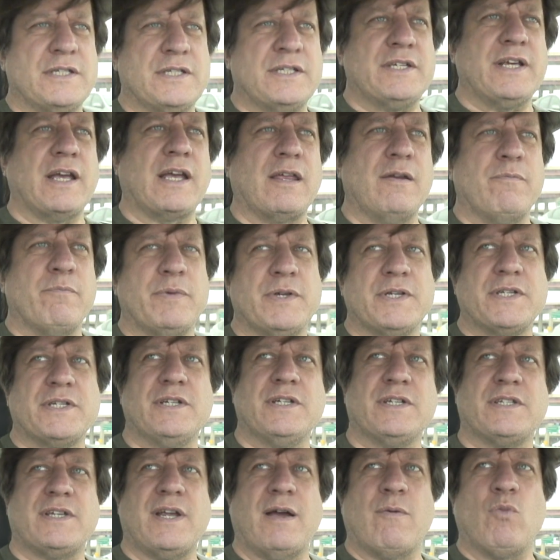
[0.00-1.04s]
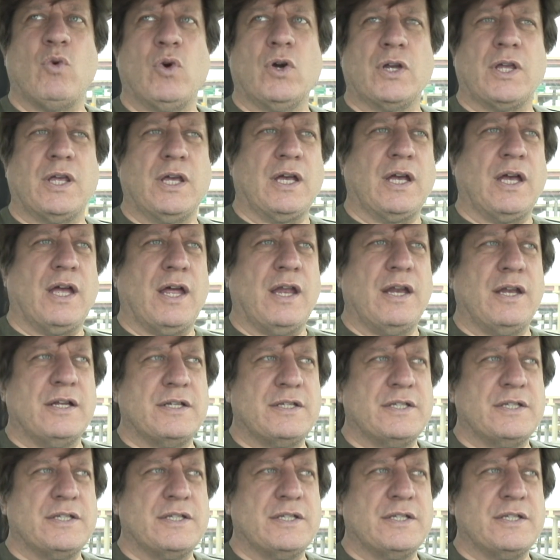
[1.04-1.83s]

a second business I'm working on.